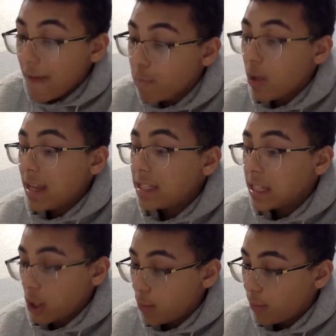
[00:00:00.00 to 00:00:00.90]
anvil, and
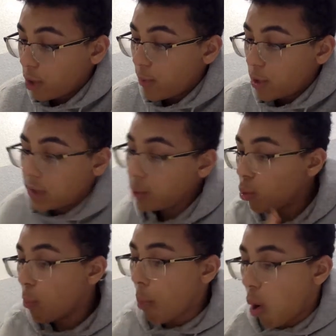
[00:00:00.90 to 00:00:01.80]
stirrup are a bunch of
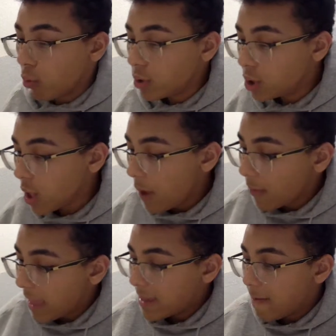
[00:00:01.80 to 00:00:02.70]
little bones
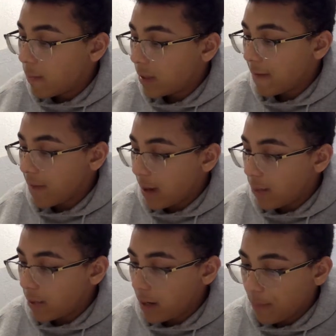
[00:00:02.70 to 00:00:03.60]
that when they
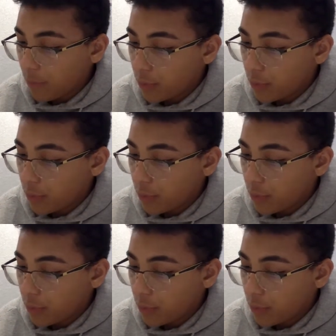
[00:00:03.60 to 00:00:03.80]
vibrate